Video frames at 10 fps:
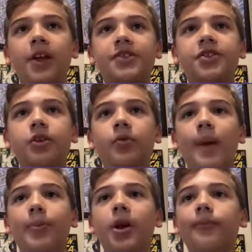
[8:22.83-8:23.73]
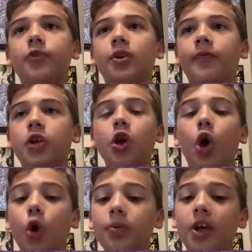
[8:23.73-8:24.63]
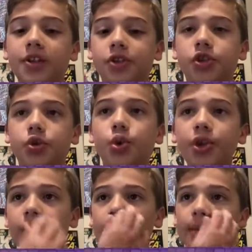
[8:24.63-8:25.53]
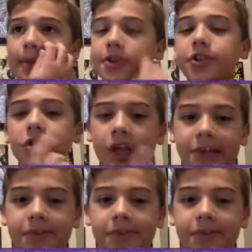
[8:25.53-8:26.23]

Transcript: that's gonna wrap it up for the video. Hope you guys enjoyed. Make sure to like,